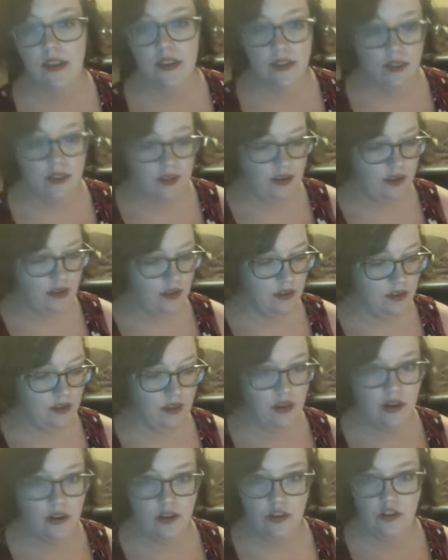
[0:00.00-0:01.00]
color
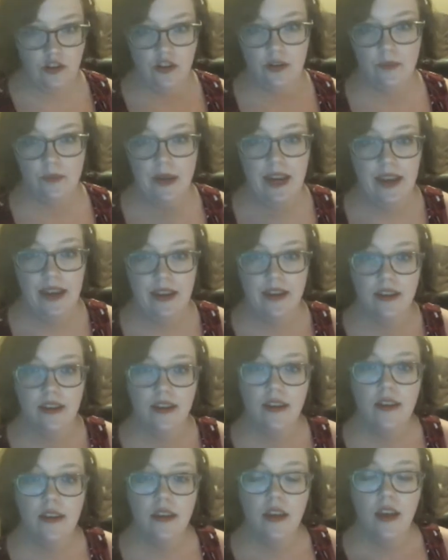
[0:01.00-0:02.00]
in the
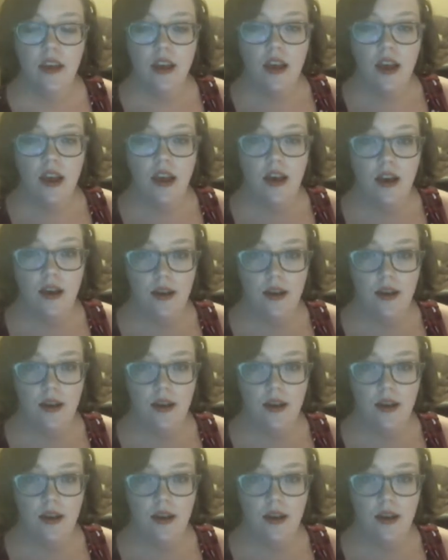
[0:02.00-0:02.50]
larger pan,